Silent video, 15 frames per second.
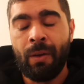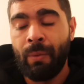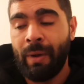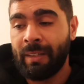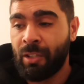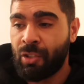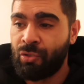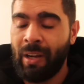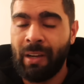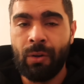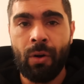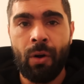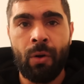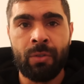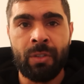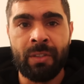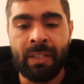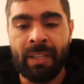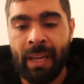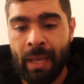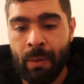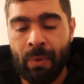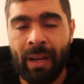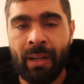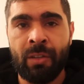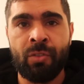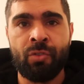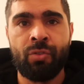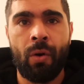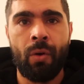We had a stranglehold in the game, we had
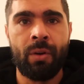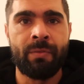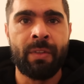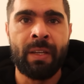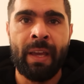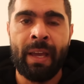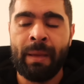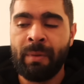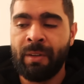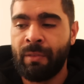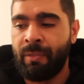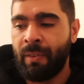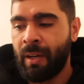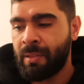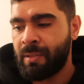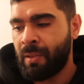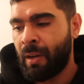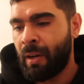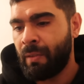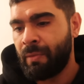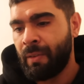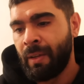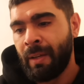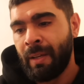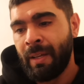control of the game in the first half.